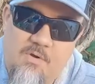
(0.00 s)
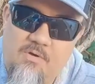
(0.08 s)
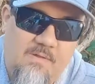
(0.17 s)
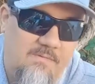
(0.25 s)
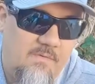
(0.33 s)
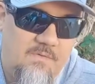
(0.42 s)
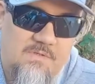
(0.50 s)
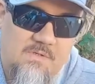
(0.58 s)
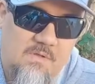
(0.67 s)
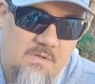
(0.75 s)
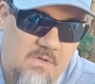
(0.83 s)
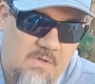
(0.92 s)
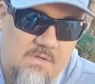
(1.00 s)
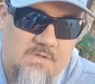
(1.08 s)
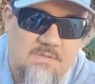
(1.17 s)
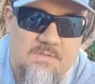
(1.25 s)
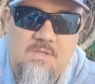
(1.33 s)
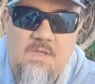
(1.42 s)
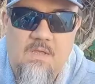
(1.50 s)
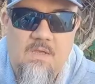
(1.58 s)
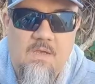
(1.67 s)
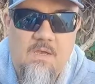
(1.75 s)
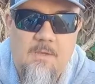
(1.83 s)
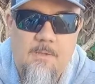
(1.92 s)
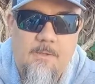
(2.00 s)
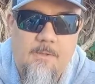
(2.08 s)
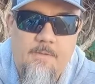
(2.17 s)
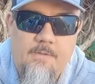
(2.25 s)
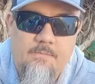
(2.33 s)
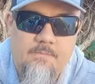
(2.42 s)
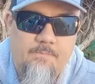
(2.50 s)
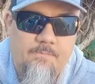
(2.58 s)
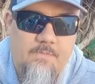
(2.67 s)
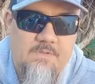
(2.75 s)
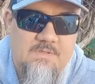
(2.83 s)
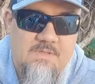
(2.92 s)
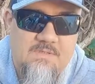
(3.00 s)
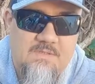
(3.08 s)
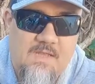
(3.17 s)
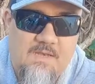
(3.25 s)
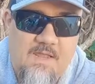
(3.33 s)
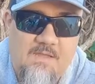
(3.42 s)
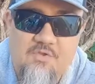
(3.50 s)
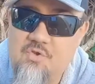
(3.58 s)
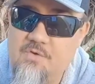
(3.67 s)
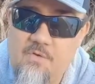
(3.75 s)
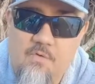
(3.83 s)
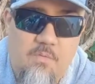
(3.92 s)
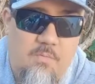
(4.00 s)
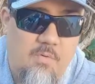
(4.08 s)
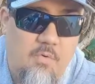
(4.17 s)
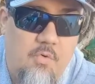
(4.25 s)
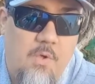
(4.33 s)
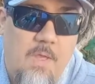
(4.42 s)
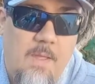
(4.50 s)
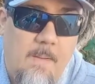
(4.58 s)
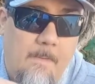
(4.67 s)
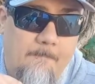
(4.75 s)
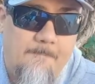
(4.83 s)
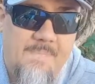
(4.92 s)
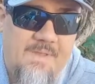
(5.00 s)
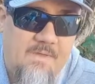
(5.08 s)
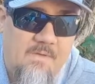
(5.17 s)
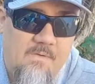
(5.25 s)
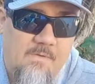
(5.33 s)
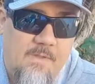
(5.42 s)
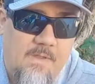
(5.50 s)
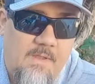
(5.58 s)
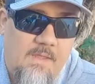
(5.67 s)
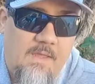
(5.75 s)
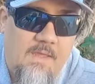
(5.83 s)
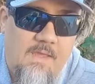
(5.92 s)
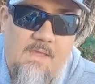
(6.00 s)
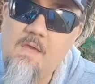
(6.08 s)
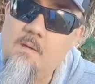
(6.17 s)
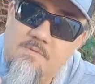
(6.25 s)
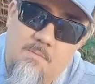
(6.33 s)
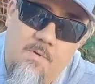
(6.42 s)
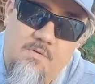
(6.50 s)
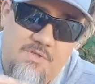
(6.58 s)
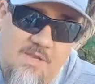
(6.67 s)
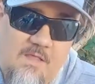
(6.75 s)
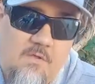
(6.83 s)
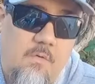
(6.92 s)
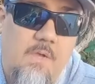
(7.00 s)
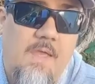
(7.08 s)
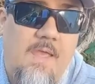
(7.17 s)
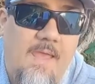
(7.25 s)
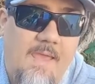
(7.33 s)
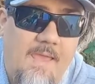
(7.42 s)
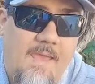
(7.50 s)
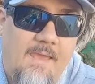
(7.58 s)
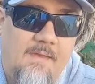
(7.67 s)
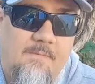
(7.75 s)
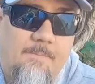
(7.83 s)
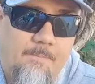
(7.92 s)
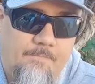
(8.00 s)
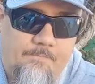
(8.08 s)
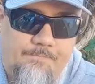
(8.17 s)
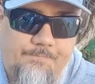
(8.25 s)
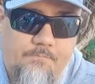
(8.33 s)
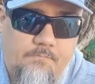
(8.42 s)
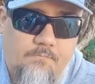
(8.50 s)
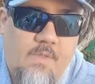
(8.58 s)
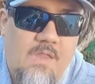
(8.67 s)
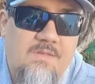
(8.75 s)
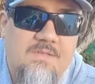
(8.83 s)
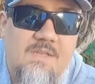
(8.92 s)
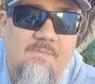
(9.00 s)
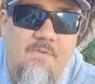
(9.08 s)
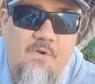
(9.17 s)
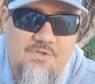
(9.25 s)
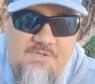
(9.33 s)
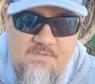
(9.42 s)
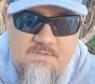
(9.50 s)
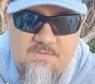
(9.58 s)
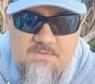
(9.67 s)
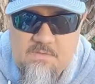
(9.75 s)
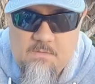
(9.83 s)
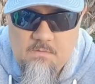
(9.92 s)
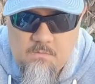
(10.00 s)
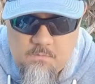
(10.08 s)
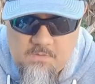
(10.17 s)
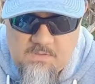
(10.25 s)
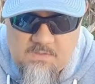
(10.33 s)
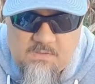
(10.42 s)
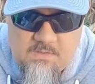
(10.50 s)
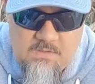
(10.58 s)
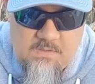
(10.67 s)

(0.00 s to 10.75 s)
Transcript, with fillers: Berkley Fusion hooks. Um, it says it's got an extra durable bill and comes in both shallow and deep versions. So we're gonna